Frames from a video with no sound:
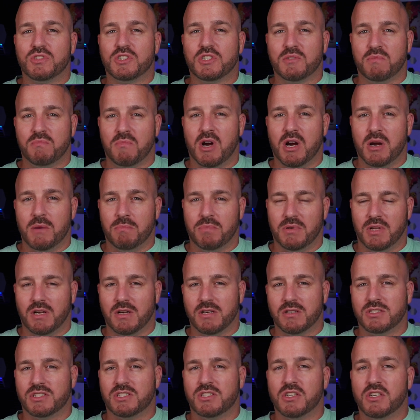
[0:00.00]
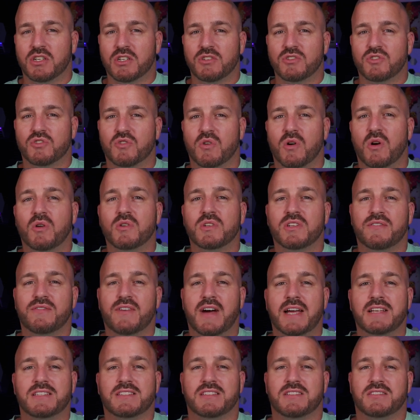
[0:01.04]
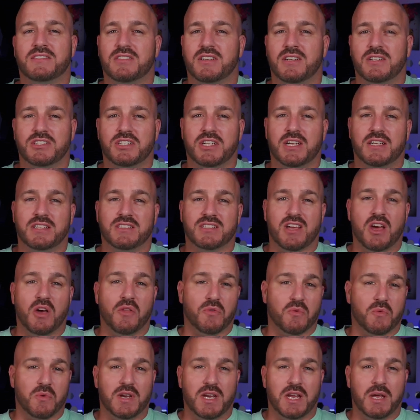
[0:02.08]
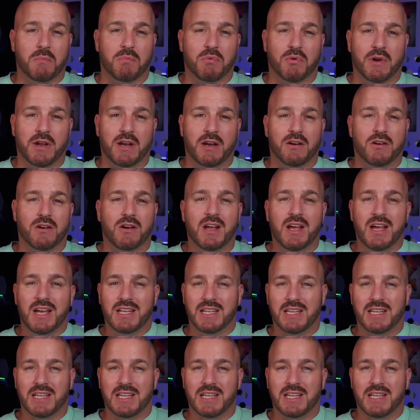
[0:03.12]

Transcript: smart plugs to control devices such as a 3D printer,